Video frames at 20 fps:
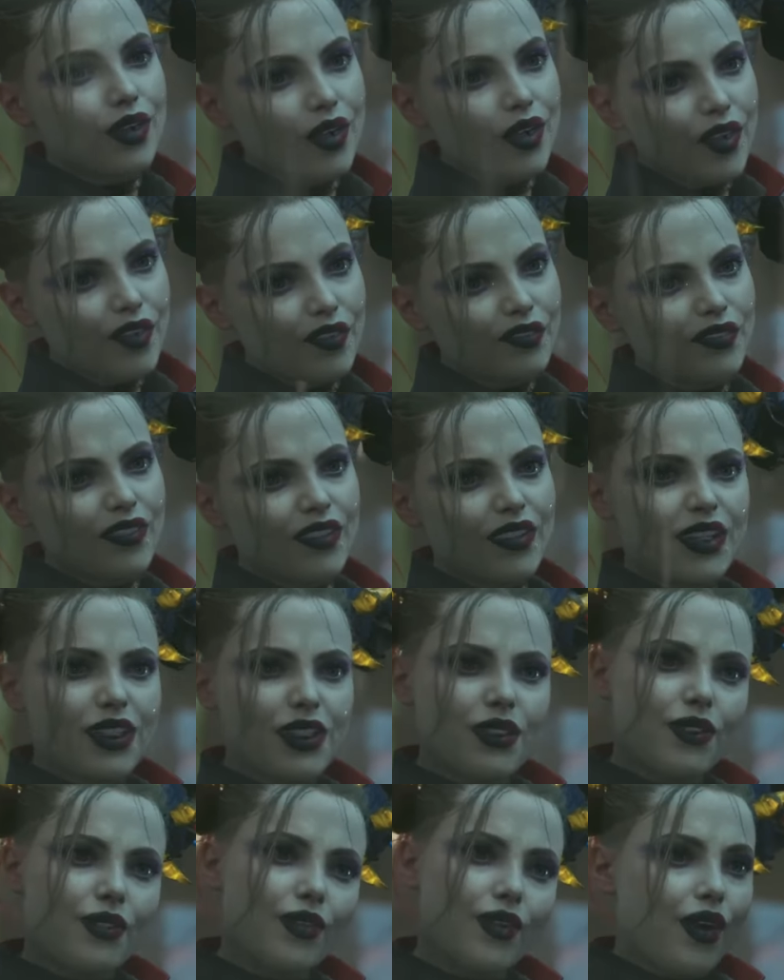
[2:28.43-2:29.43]
when you're
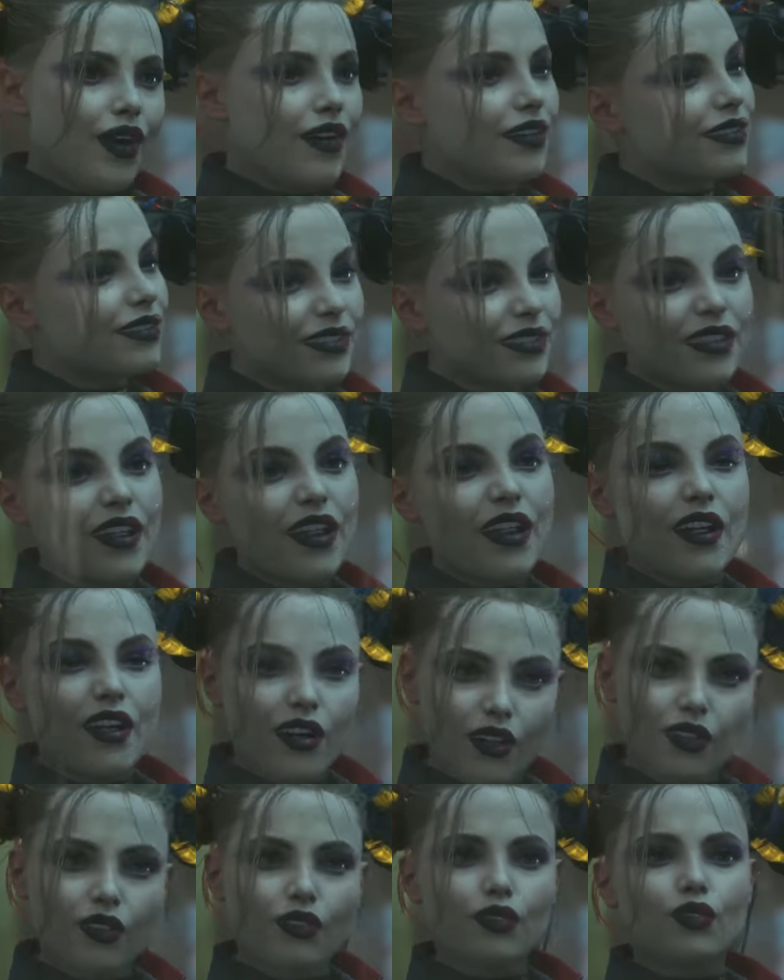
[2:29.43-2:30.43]
evil, you're
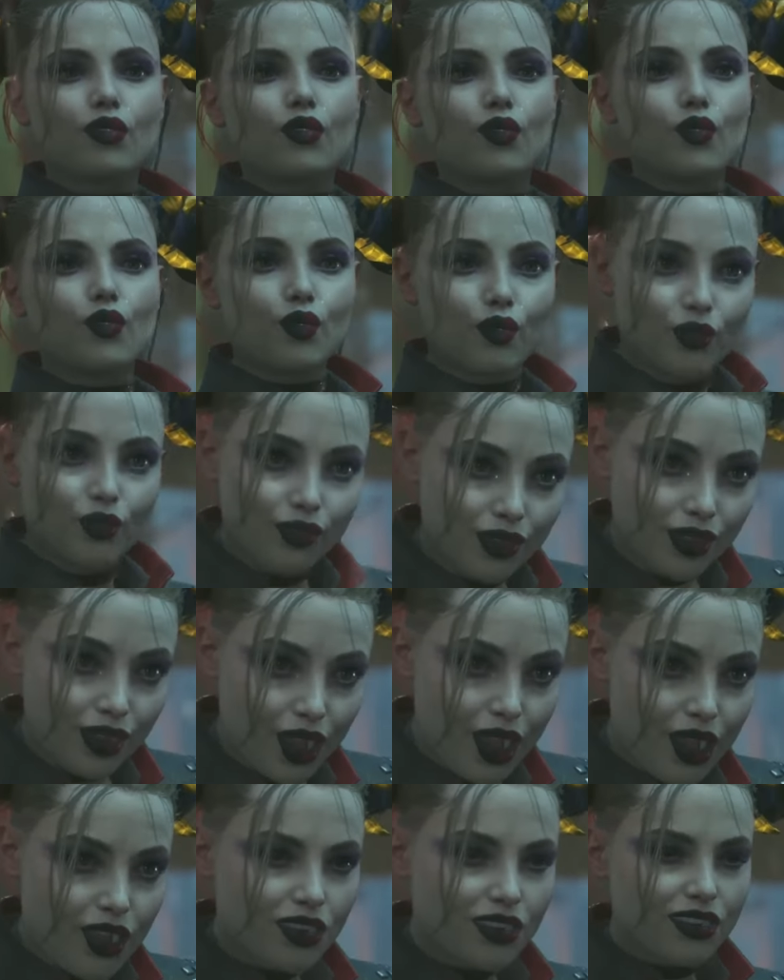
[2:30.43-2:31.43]
still too Bruce
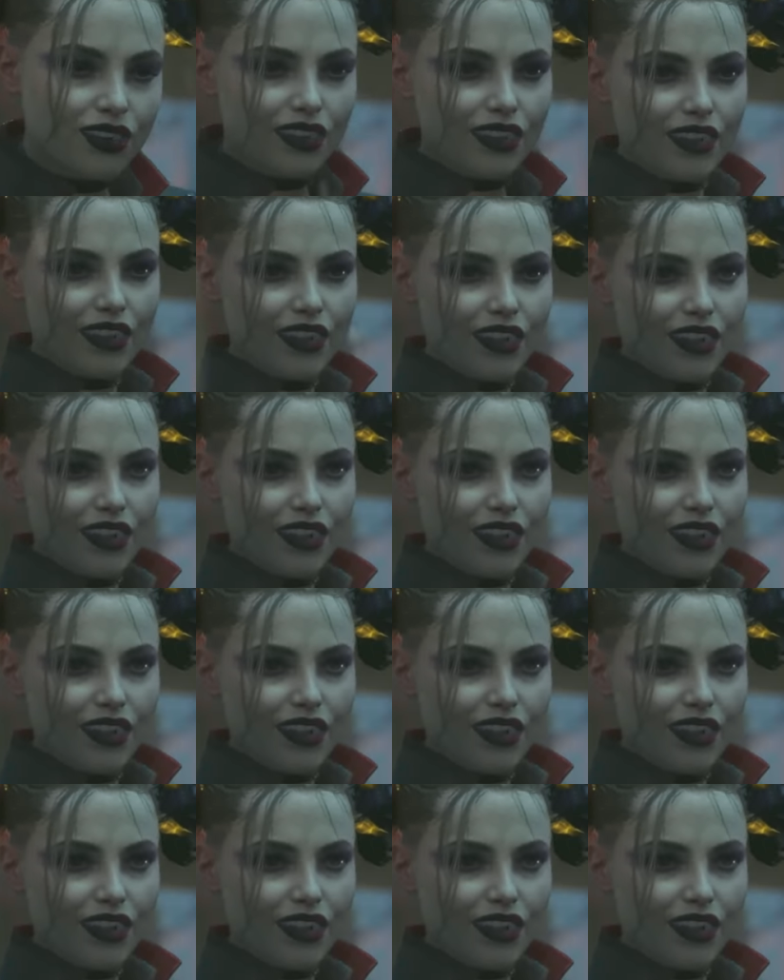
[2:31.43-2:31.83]
Wayne is fucked